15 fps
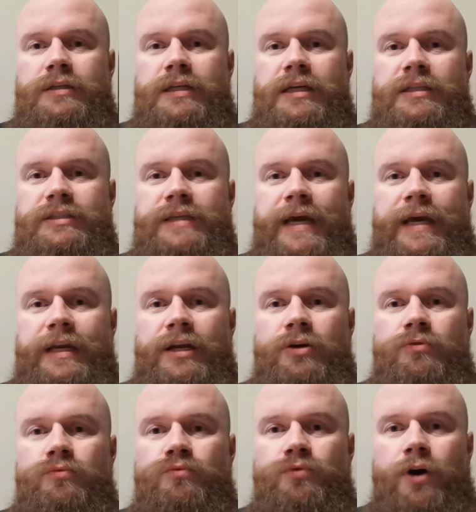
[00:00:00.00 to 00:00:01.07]

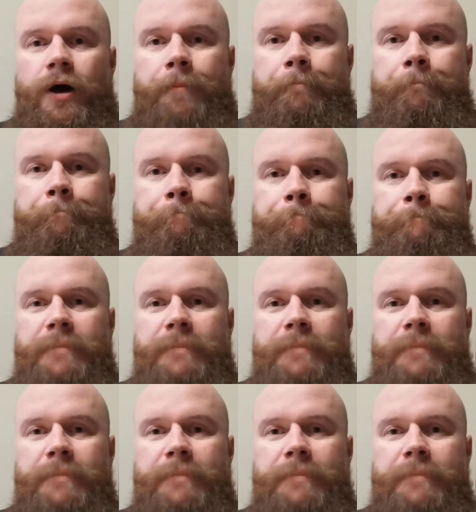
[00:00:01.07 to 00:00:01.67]
Dictator Rum,